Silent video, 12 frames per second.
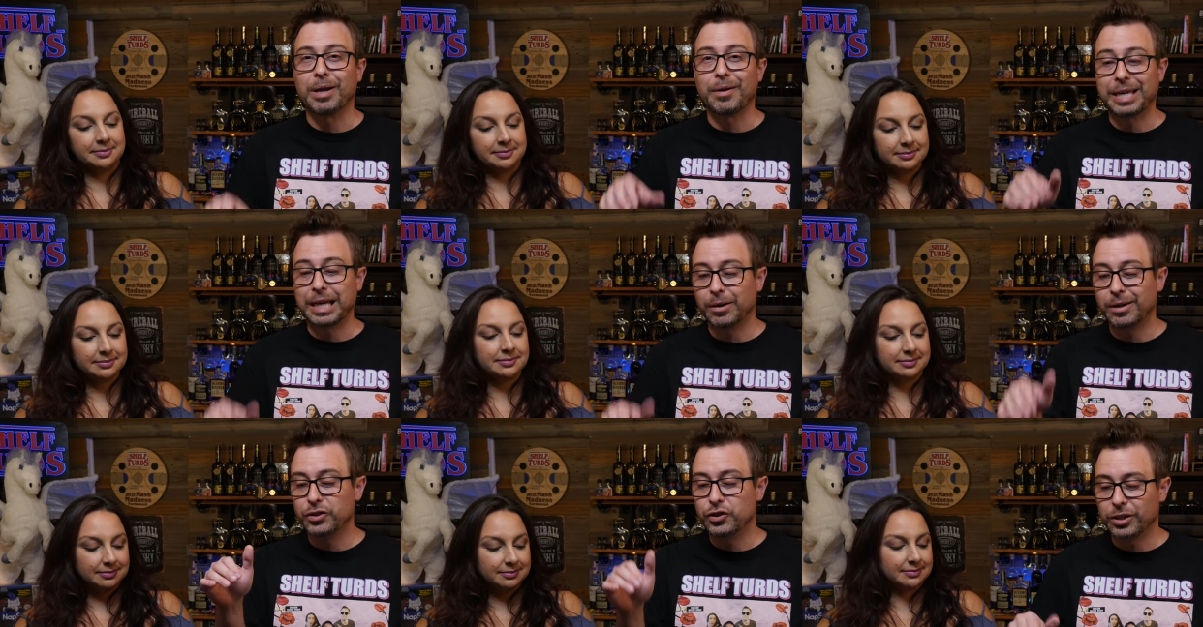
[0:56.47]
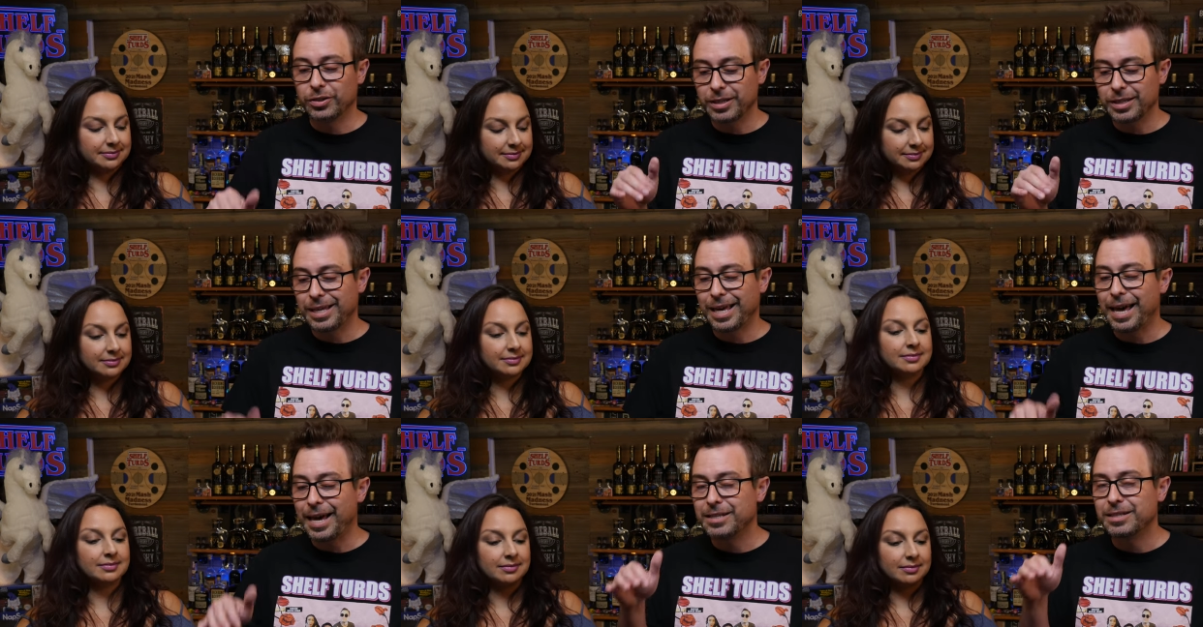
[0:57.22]
Speaker 1: Now Kira, just in
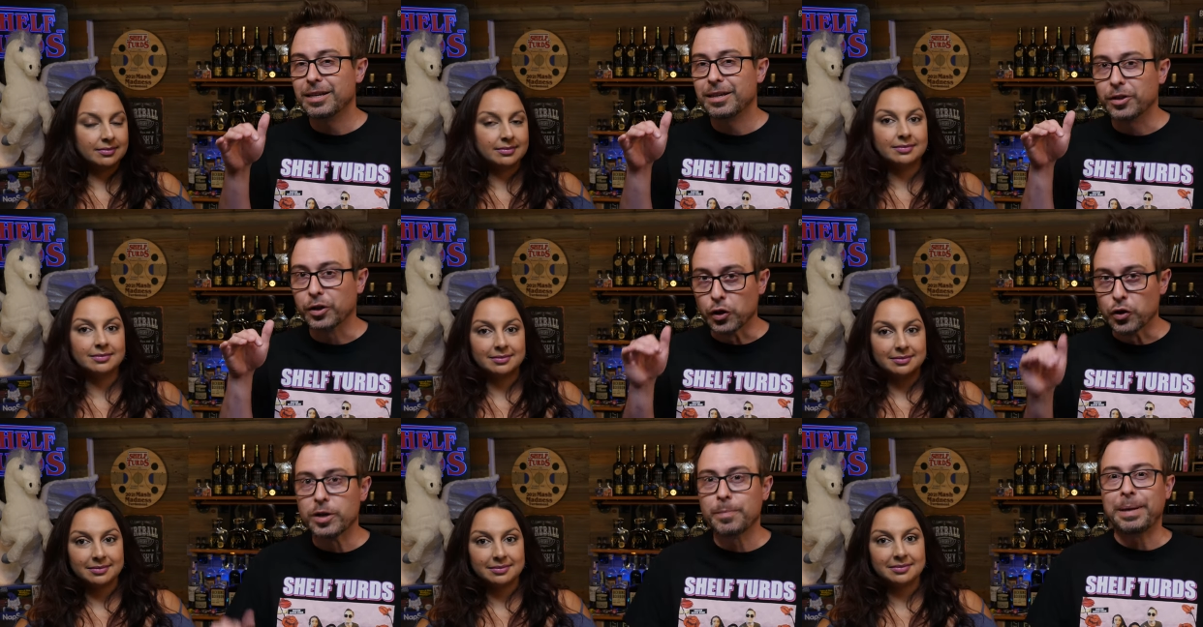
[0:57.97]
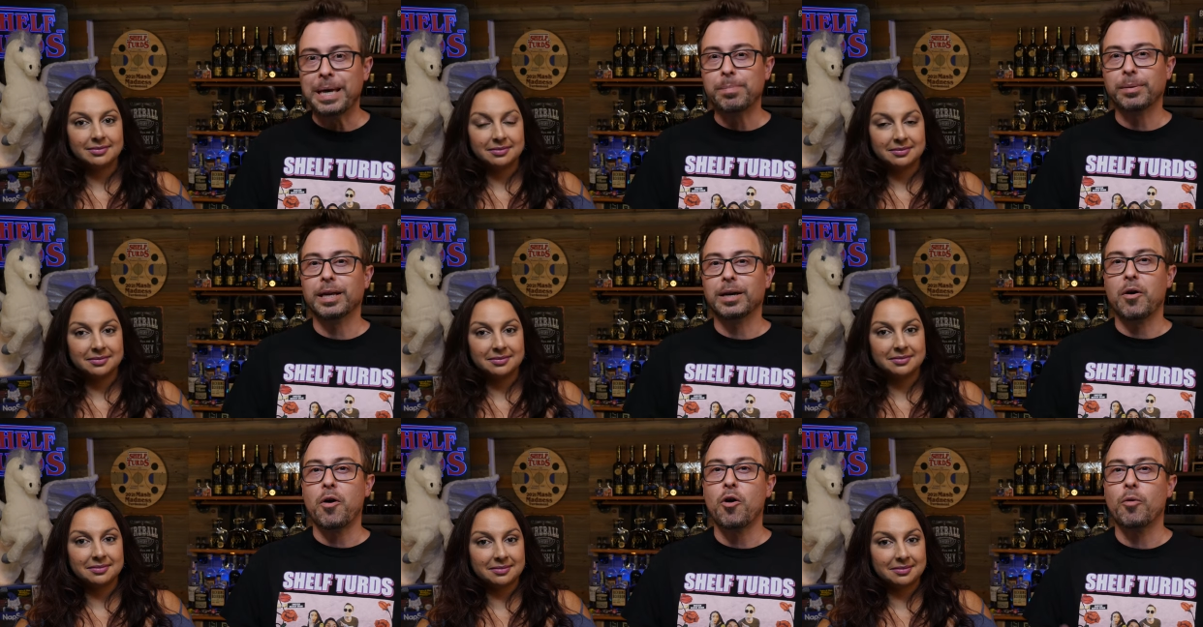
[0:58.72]
case the good people at
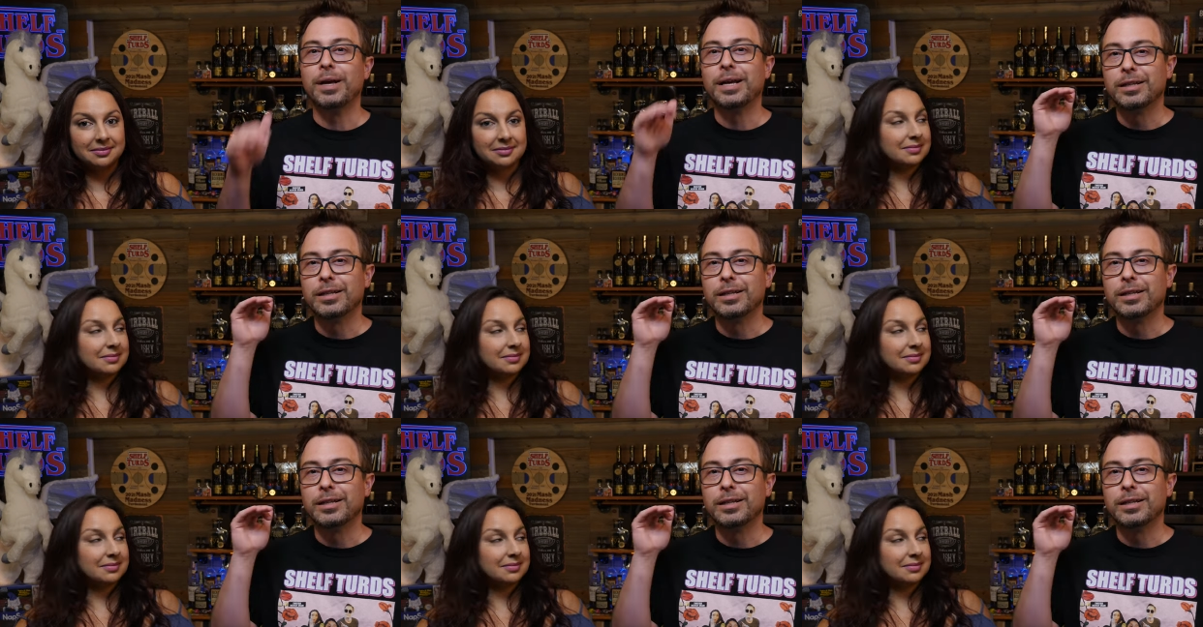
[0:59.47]
home